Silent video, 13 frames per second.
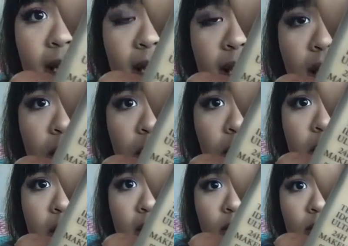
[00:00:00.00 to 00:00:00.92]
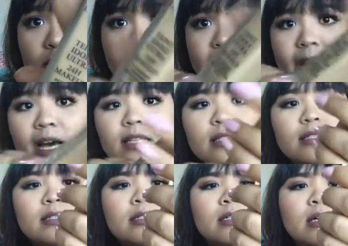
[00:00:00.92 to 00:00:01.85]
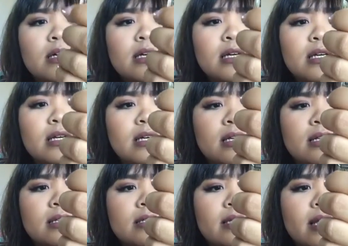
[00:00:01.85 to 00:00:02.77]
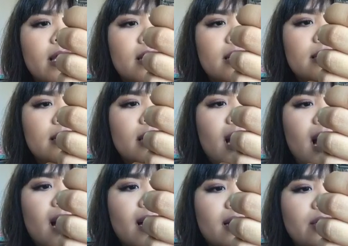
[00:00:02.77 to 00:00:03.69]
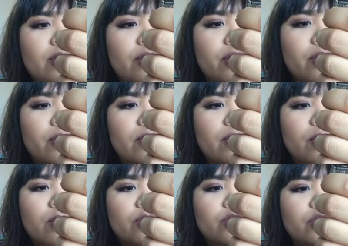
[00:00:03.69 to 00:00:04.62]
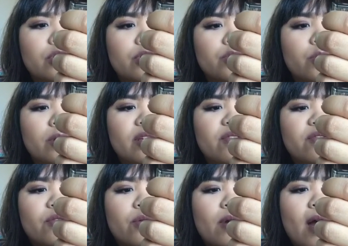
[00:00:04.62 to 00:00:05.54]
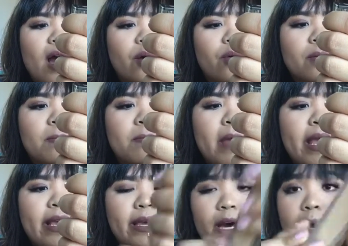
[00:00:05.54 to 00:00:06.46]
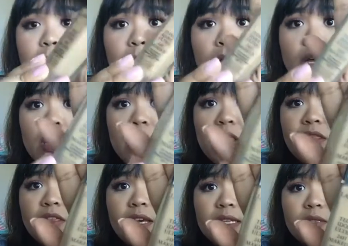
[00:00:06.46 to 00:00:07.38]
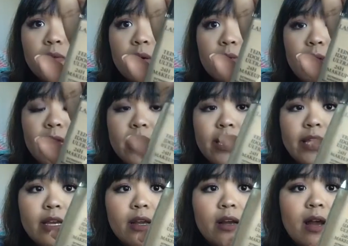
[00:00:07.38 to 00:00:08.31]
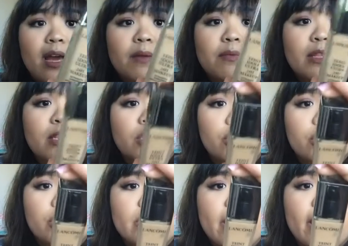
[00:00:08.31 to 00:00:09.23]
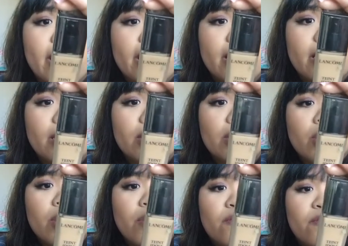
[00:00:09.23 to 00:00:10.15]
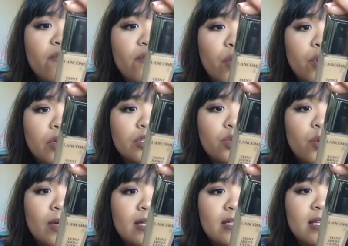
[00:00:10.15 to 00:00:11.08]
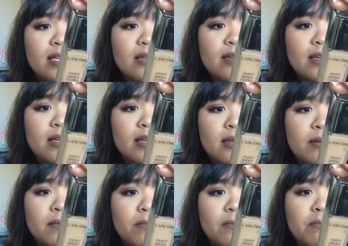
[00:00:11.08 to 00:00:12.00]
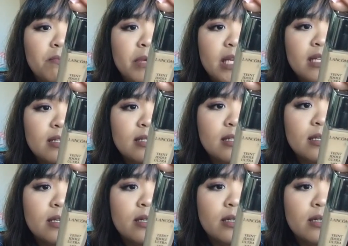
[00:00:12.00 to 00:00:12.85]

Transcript: can't pronounce that, Teint Idol Ultra 24-Hour Makeup. This one right here, I'm in the shade 420 Bisque